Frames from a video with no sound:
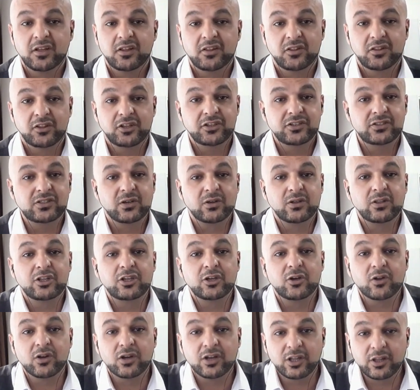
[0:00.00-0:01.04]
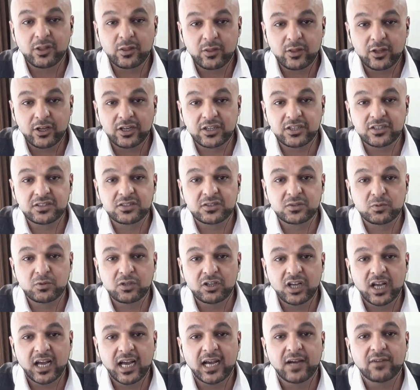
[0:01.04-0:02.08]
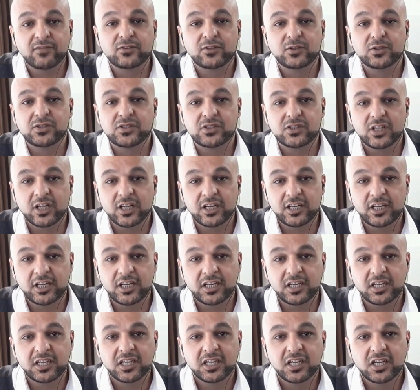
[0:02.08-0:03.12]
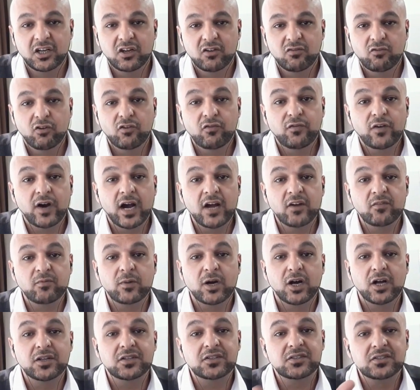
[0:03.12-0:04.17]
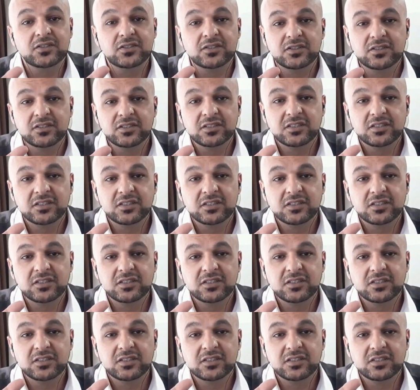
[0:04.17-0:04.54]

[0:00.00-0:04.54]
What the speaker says: These are the only things we have to study for 5 months.